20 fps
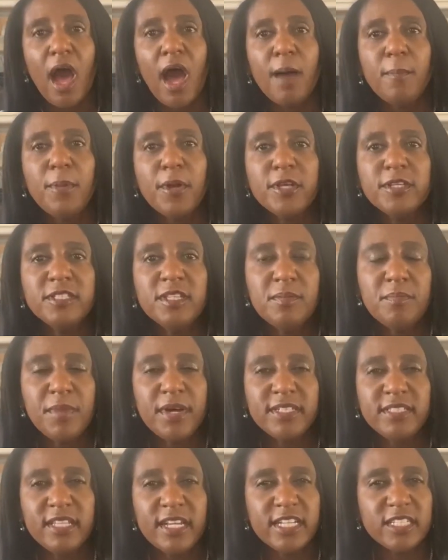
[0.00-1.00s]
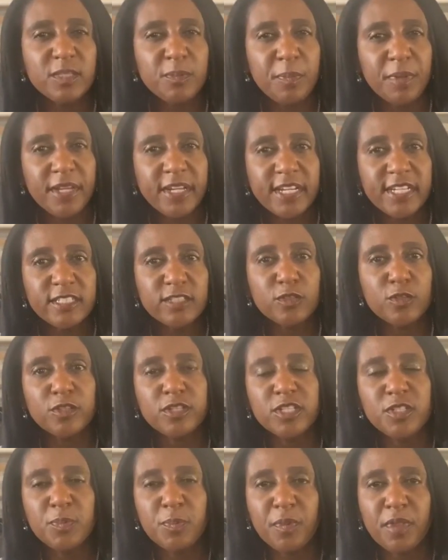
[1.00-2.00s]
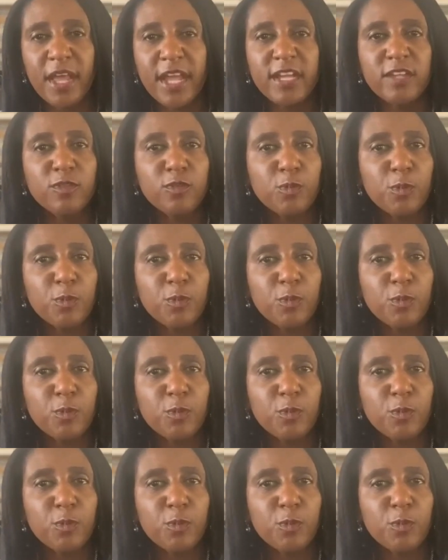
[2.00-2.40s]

a person must experience or display